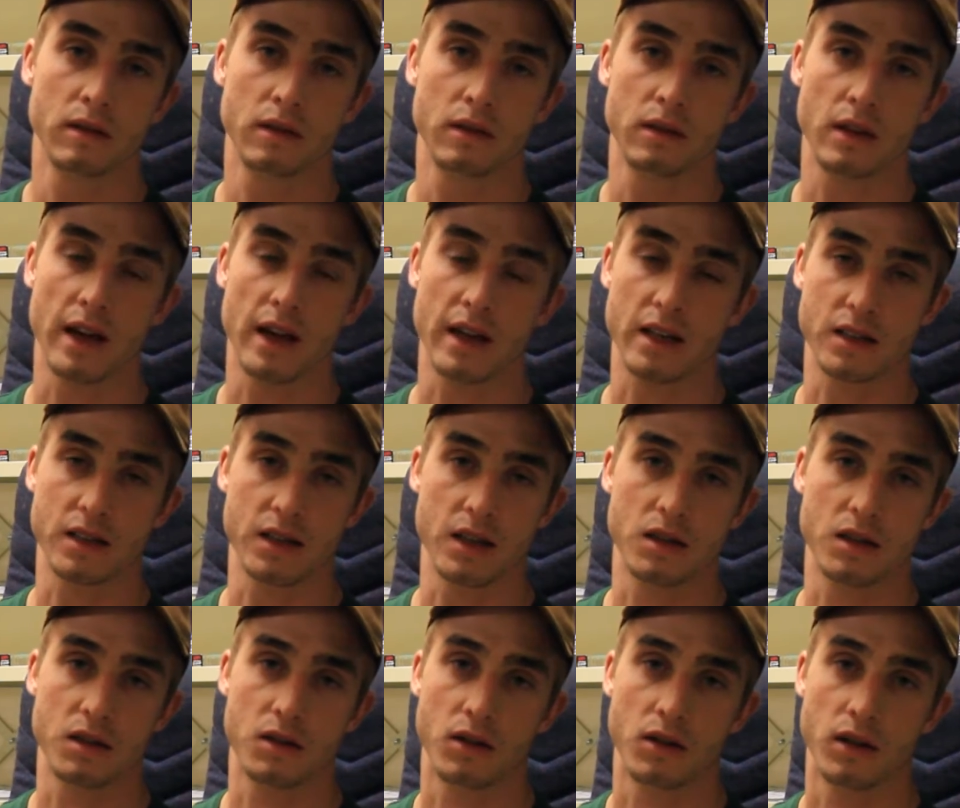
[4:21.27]

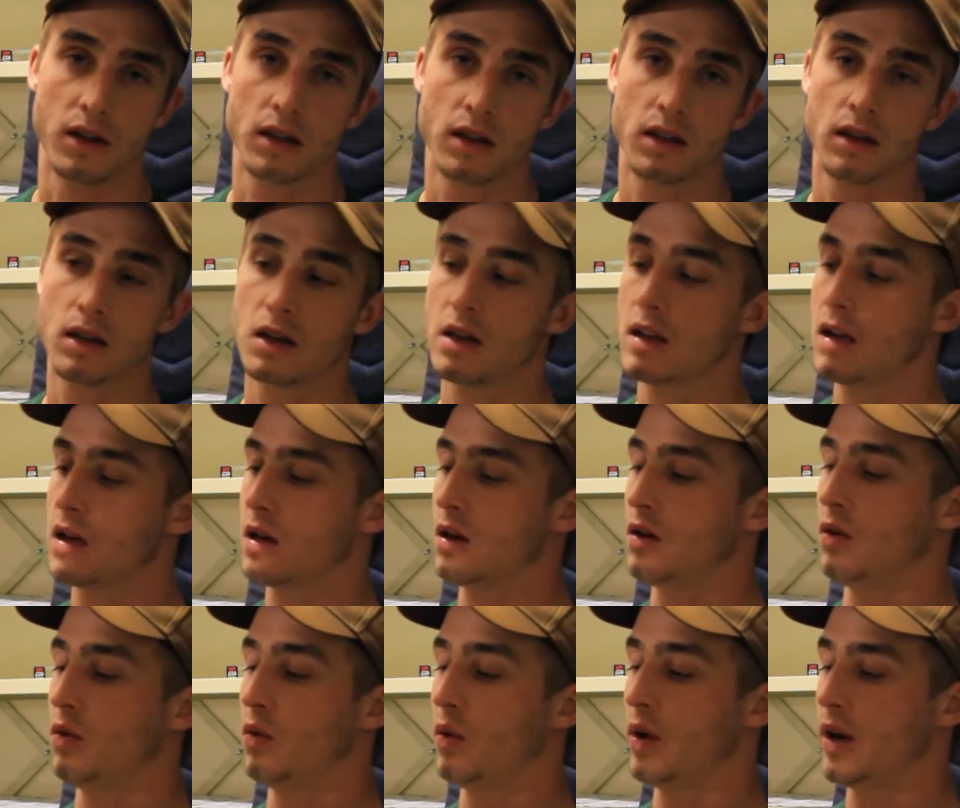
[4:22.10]
accessory
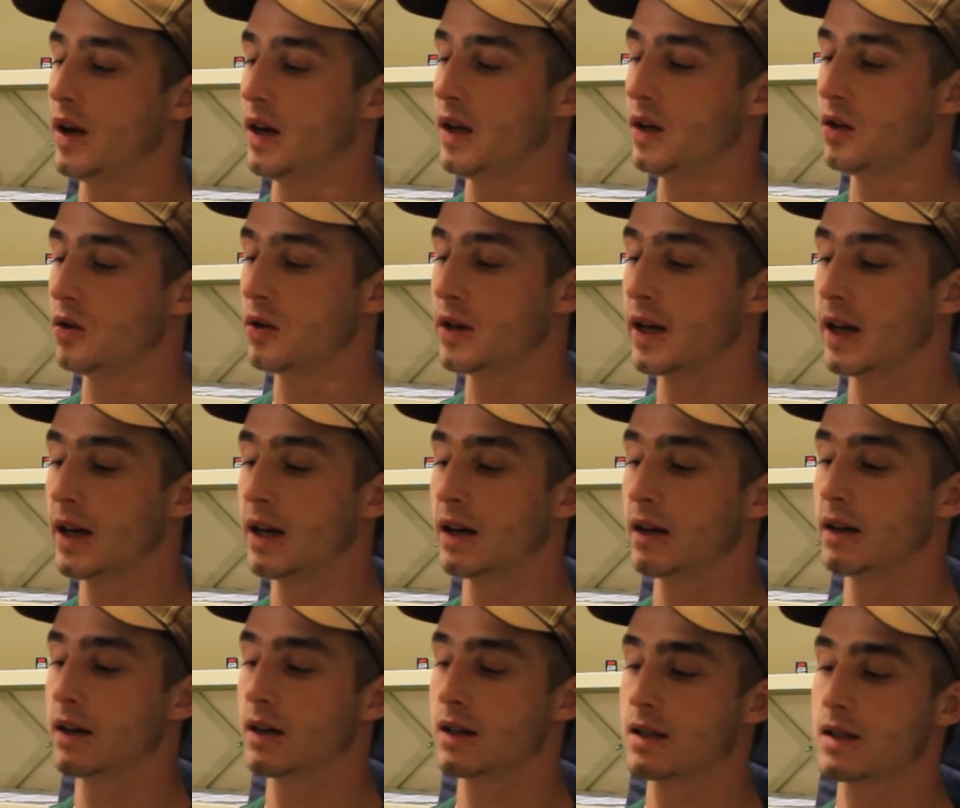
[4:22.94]
where you get
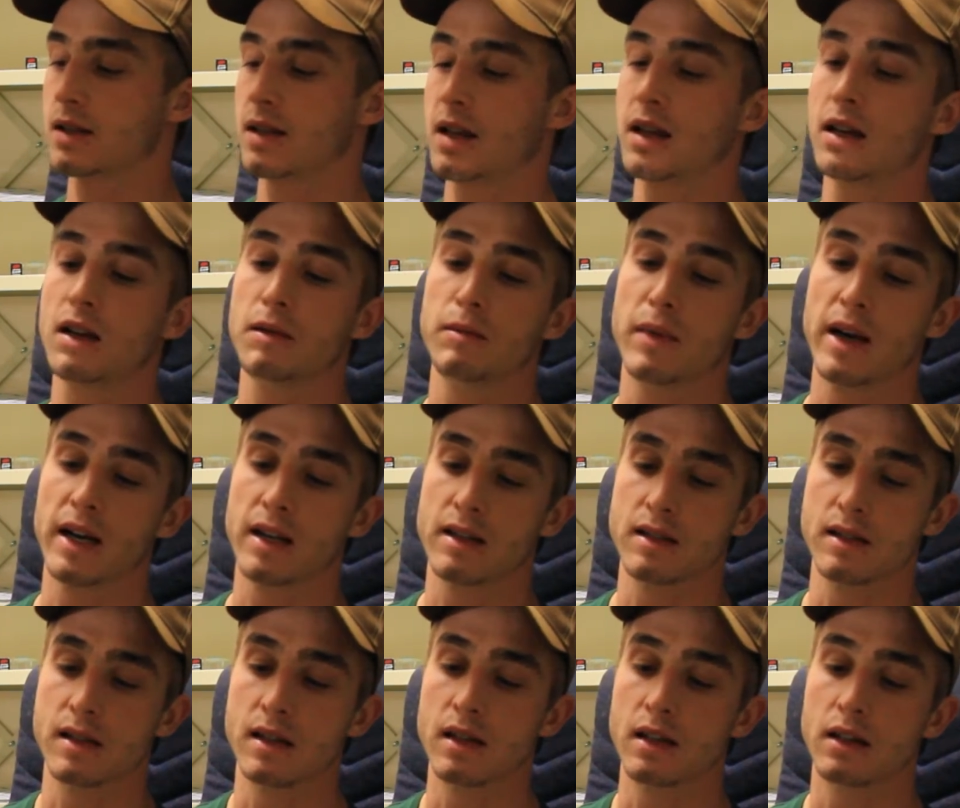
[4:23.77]
an extended
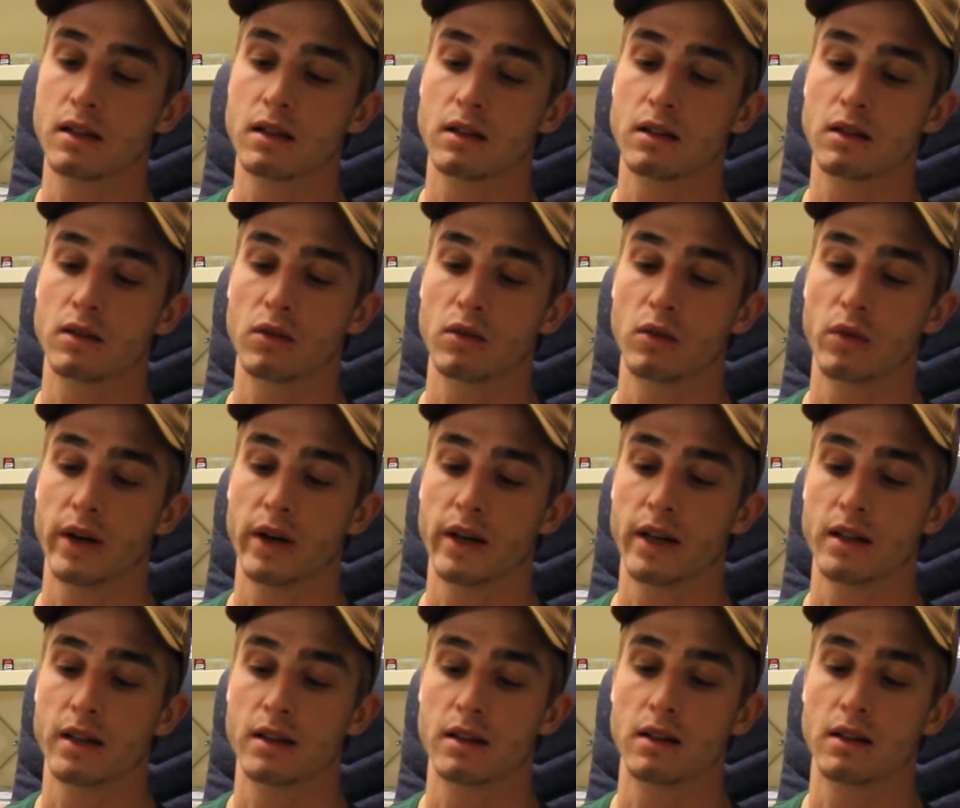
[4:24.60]
magazine where
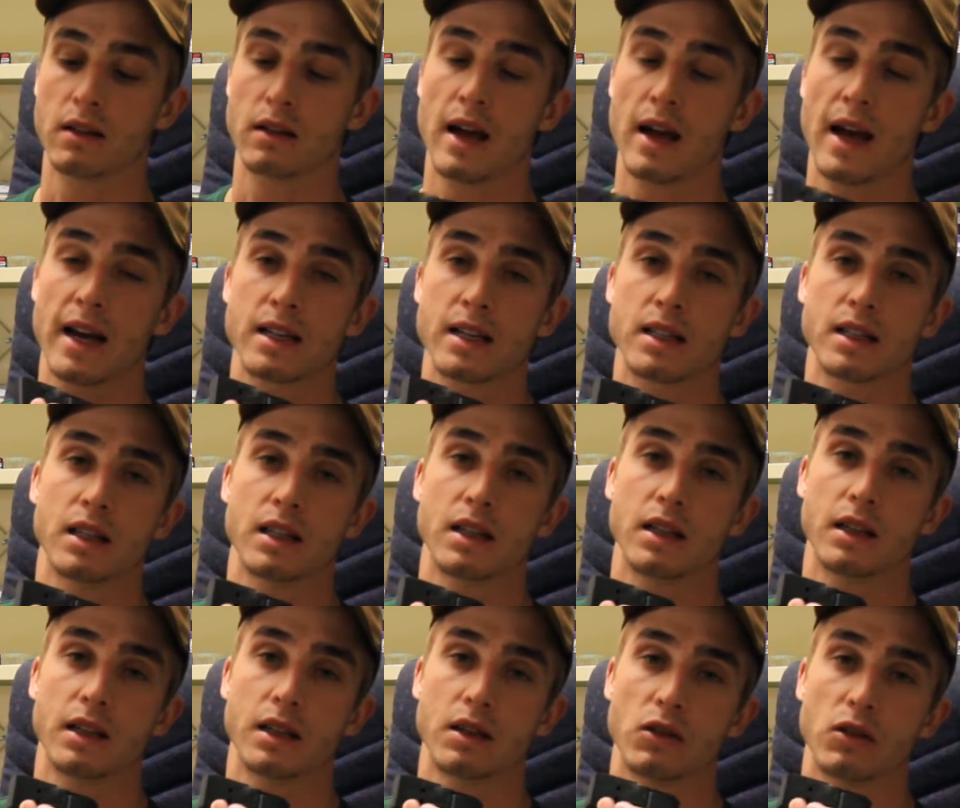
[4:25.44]
it
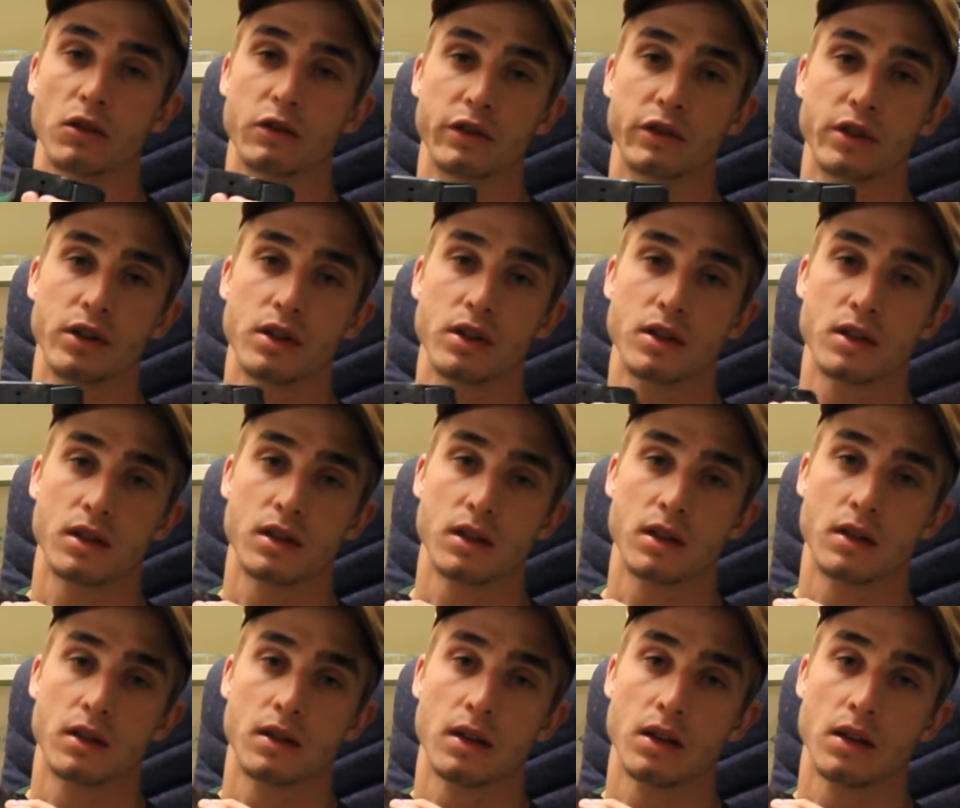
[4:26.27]
actually converts
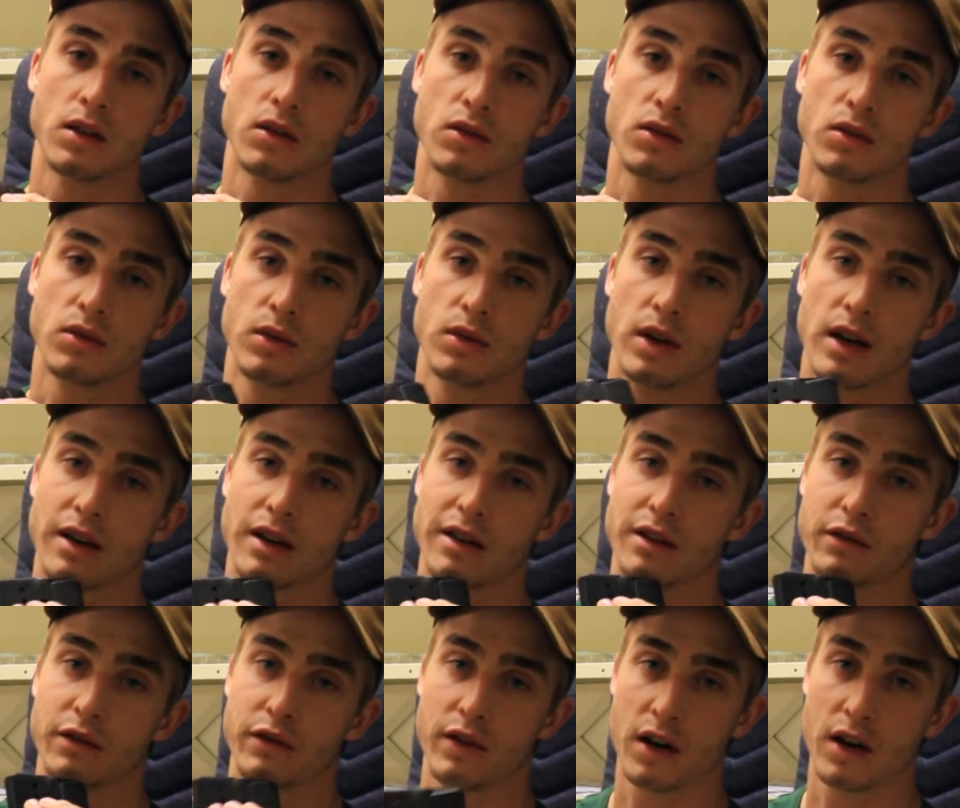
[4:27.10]
it into a
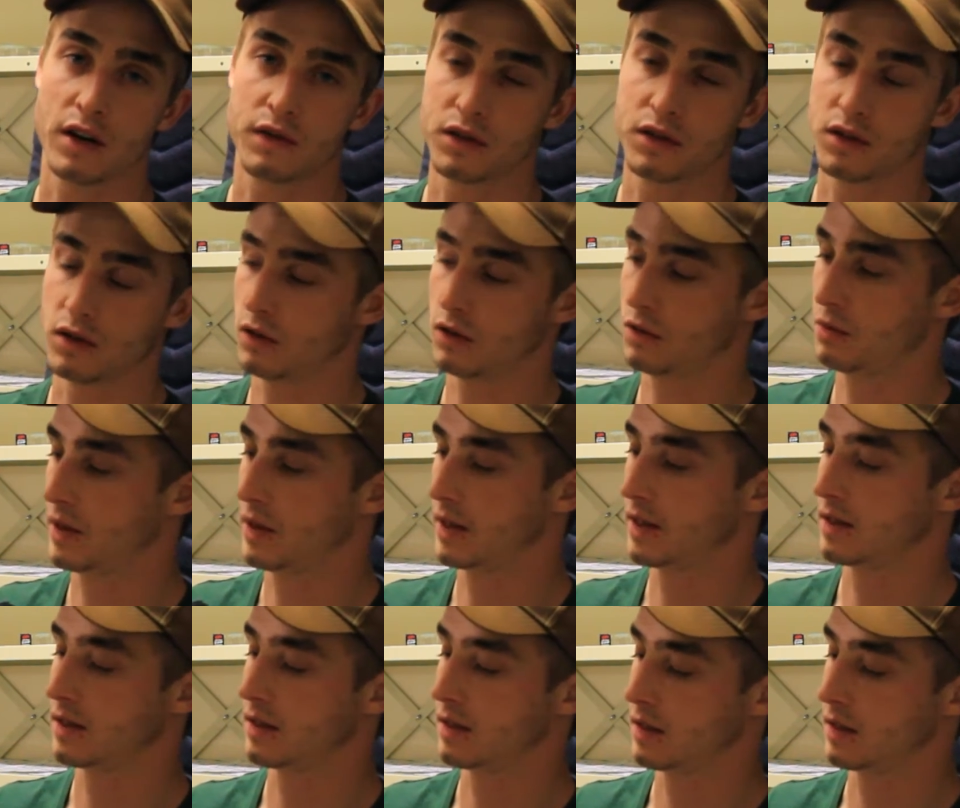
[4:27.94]
5-shot
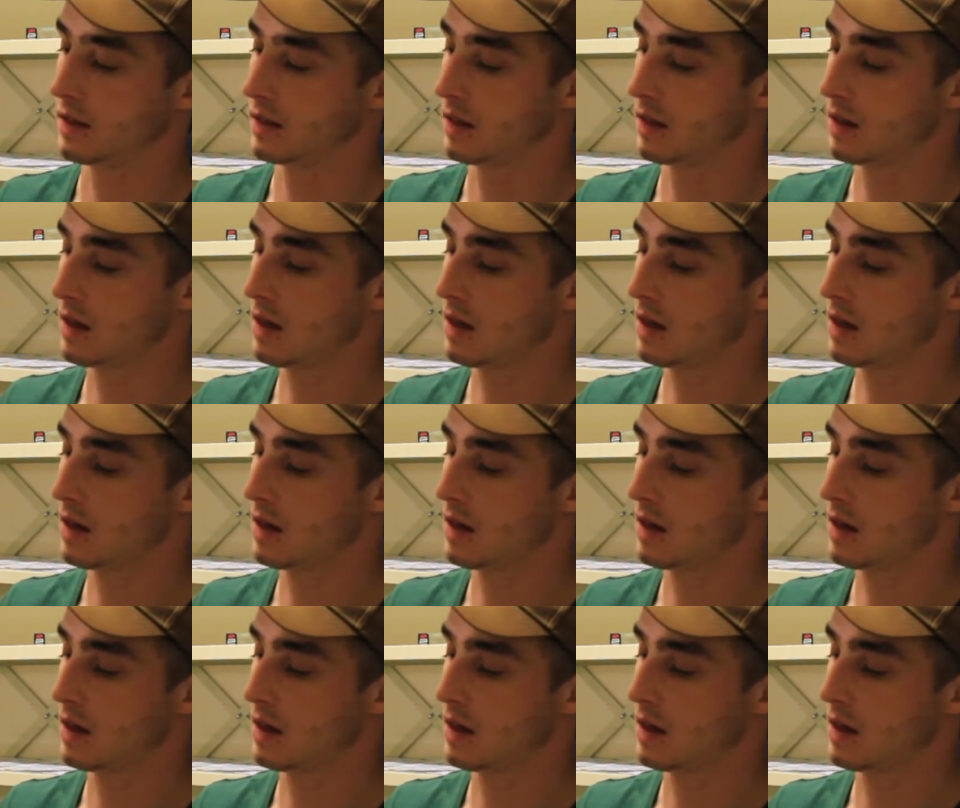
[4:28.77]
magazine.